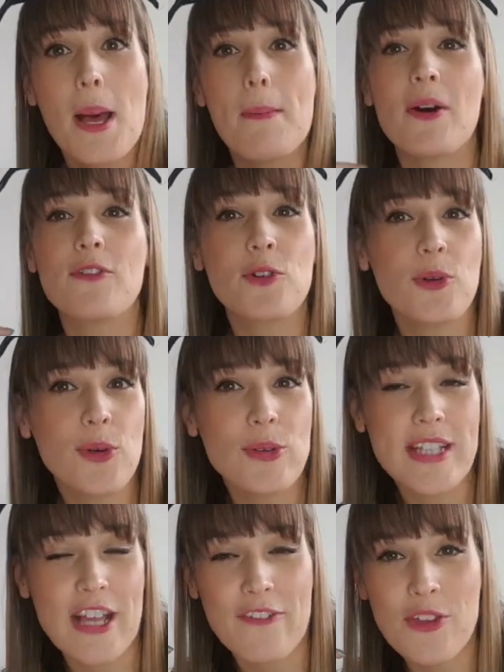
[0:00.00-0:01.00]
But of
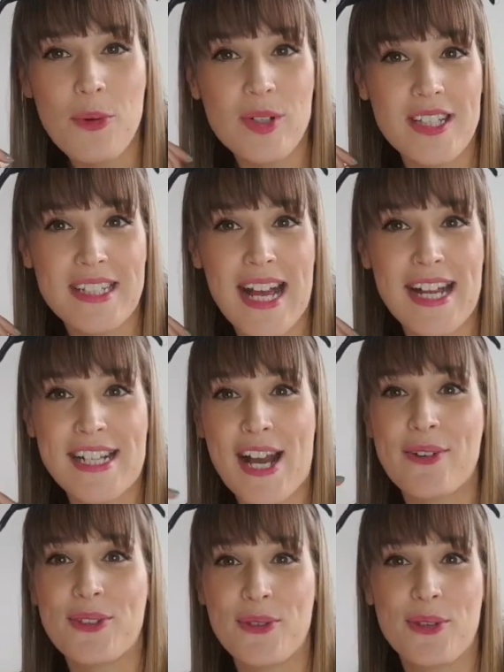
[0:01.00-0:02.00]
course, if you want to stand
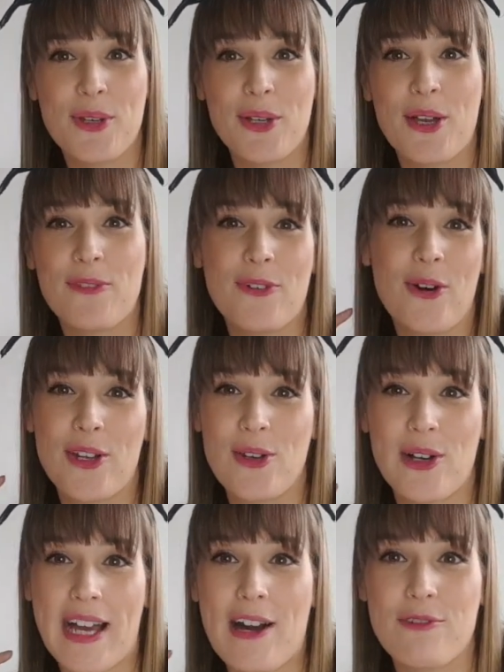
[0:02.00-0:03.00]
out, you can go for a
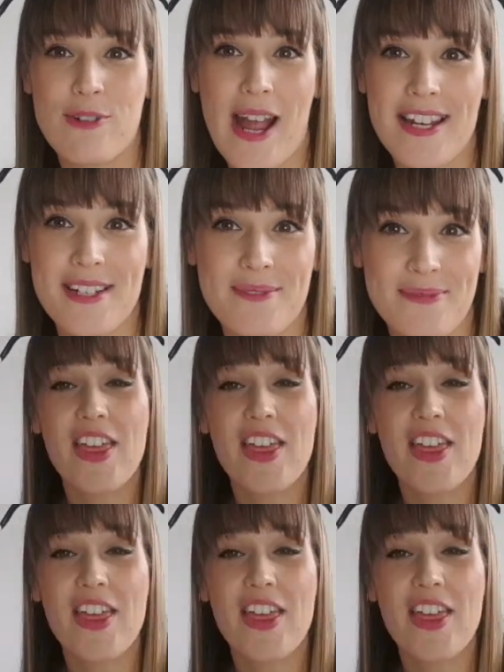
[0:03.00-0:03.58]
knockout red.